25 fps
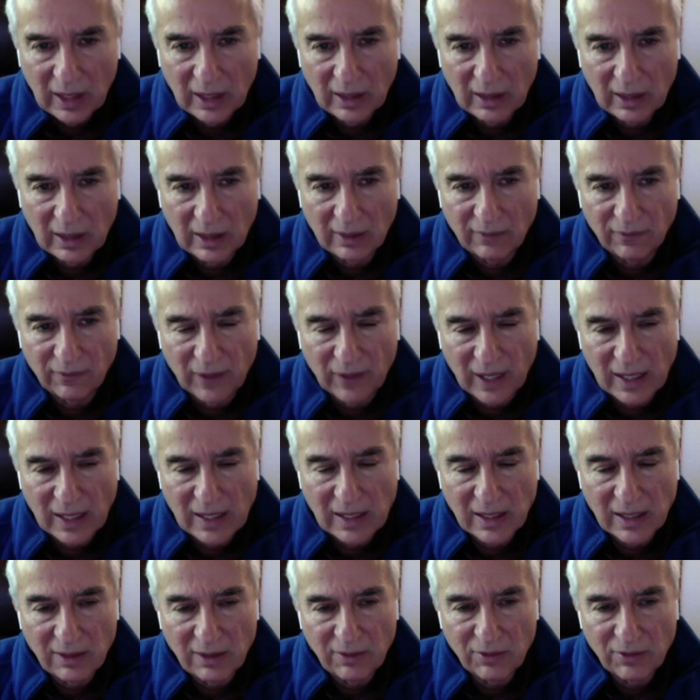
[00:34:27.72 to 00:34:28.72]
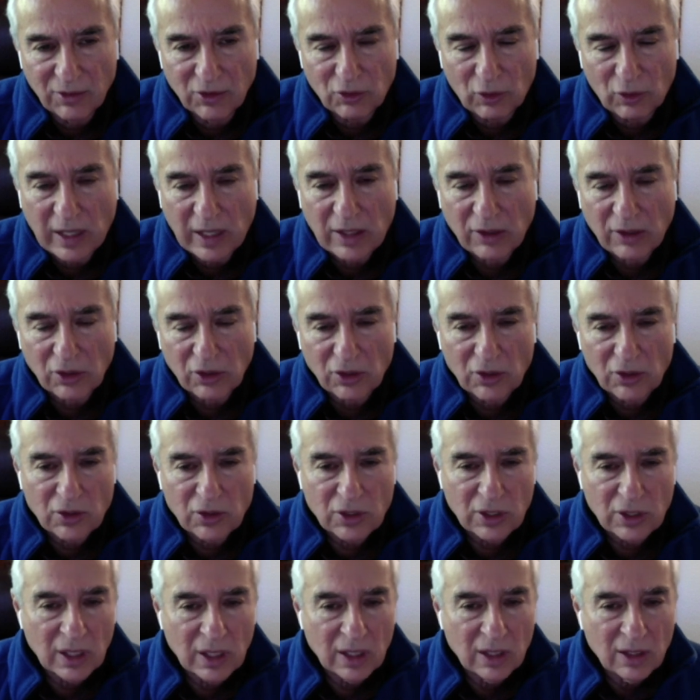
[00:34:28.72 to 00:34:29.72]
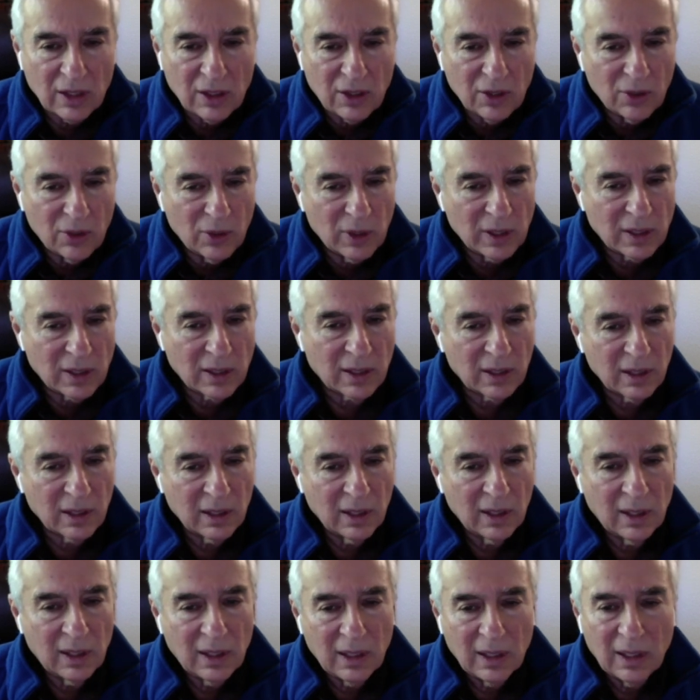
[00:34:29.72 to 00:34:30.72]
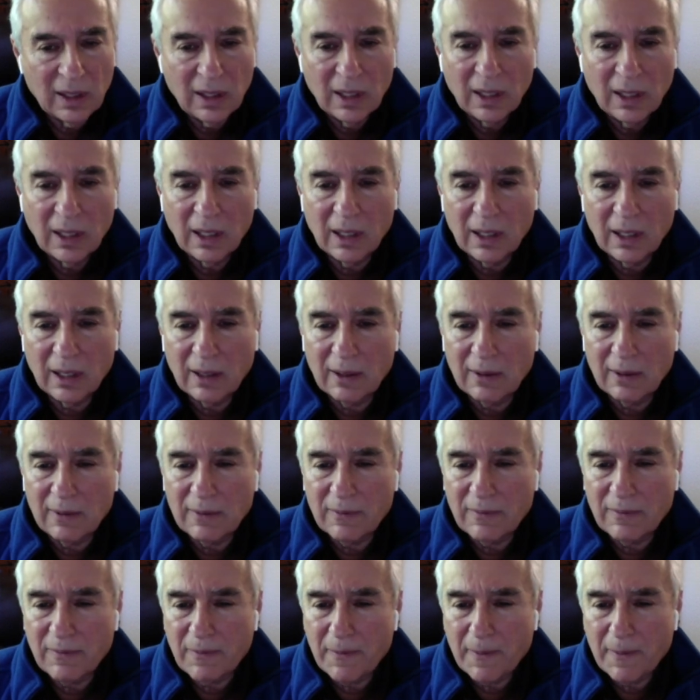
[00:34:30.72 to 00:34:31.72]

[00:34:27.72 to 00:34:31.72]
invited strangers into it. Um,